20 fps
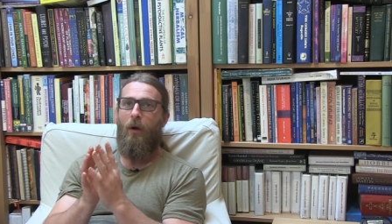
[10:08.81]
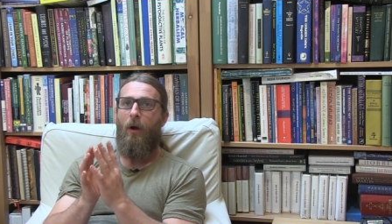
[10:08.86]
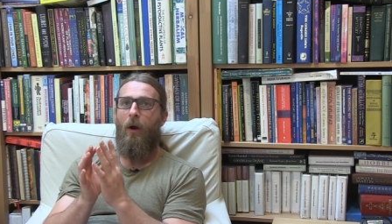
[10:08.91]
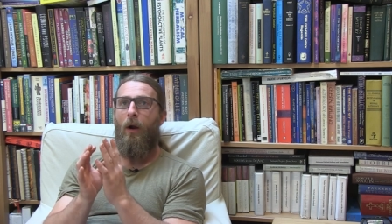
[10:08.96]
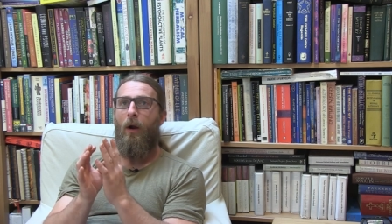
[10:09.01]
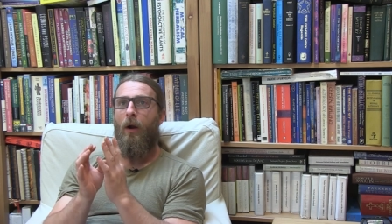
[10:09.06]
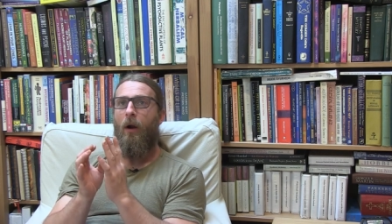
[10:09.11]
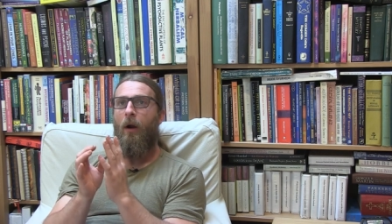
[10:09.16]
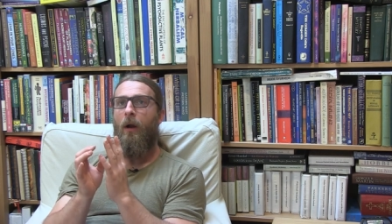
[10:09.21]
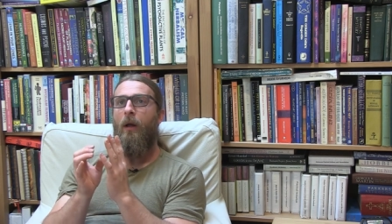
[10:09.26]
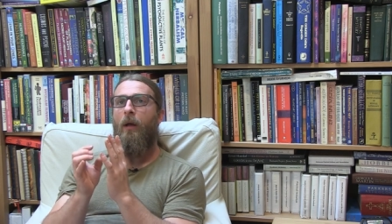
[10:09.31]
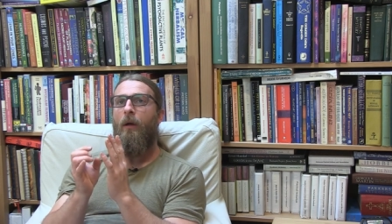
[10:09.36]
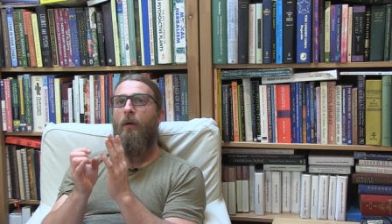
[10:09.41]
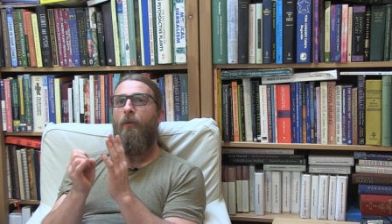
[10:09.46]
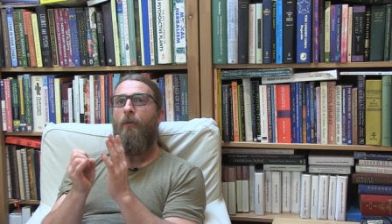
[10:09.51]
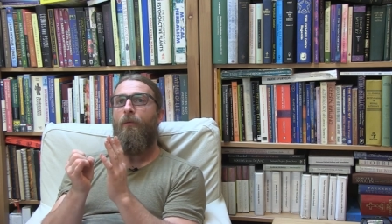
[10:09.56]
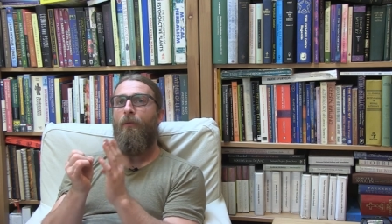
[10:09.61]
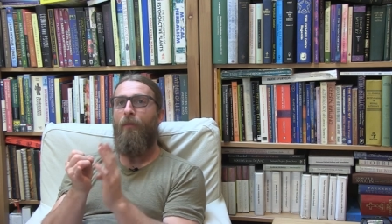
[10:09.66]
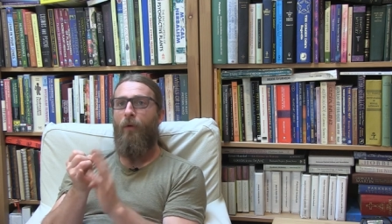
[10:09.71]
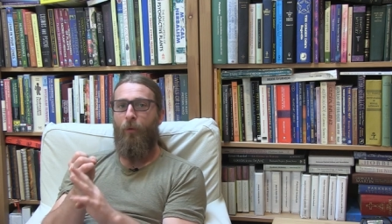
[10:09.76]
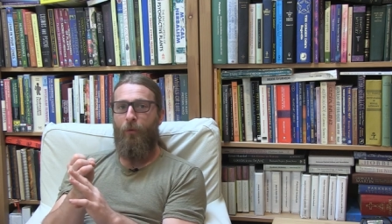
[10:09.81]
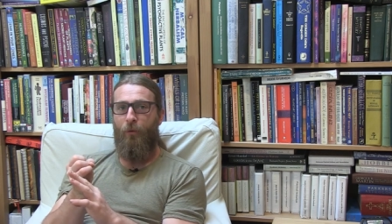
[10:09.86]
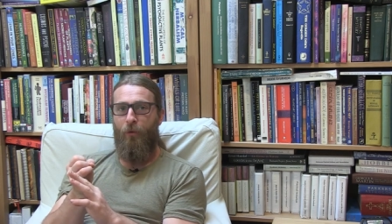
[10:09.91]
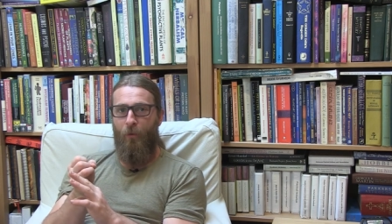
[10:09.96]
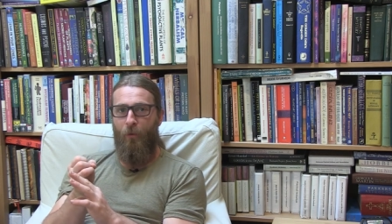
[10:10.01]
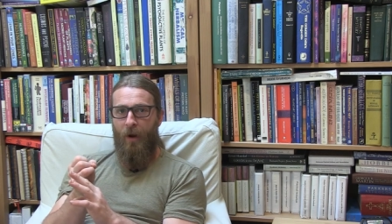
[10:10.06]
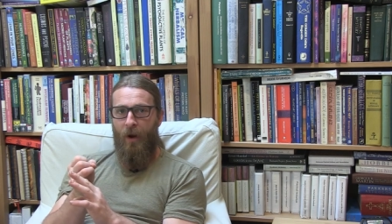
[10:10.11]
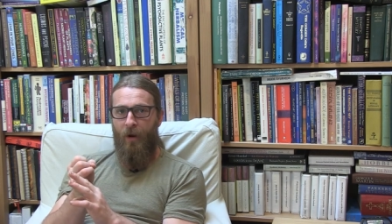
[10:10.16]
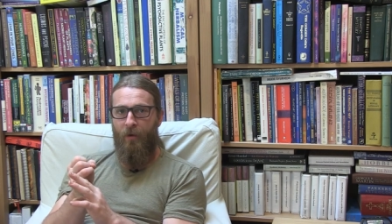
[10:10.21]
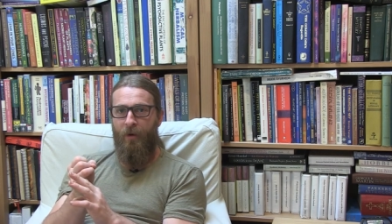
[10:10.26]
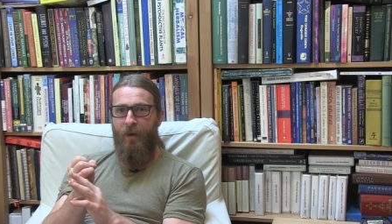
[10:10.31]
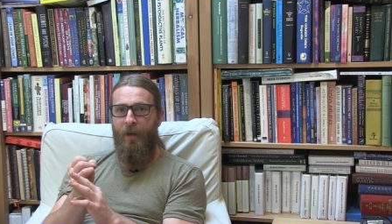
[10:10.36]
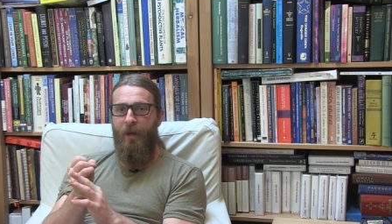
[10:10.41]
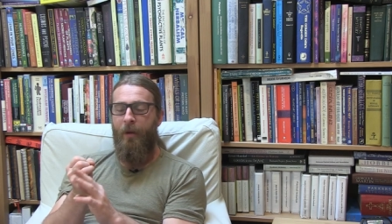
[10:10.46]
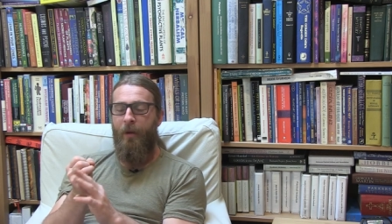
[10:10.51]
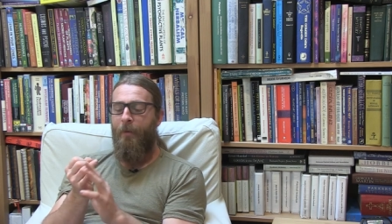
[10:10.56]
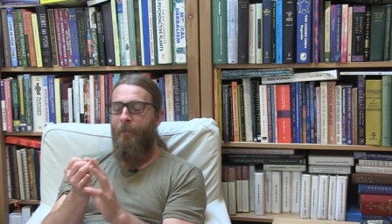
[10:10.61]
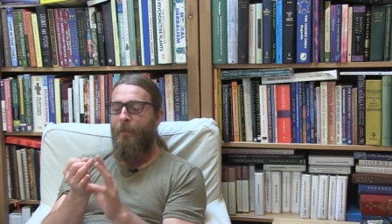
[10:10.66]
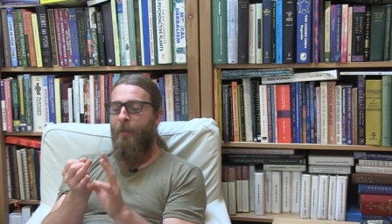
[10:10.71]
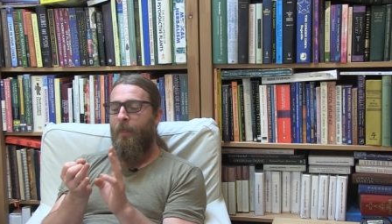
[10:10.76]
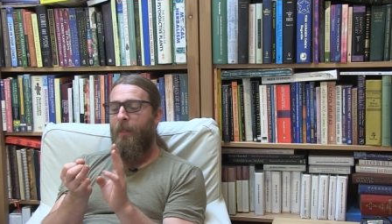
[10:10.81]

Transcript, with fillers: are vulnerary,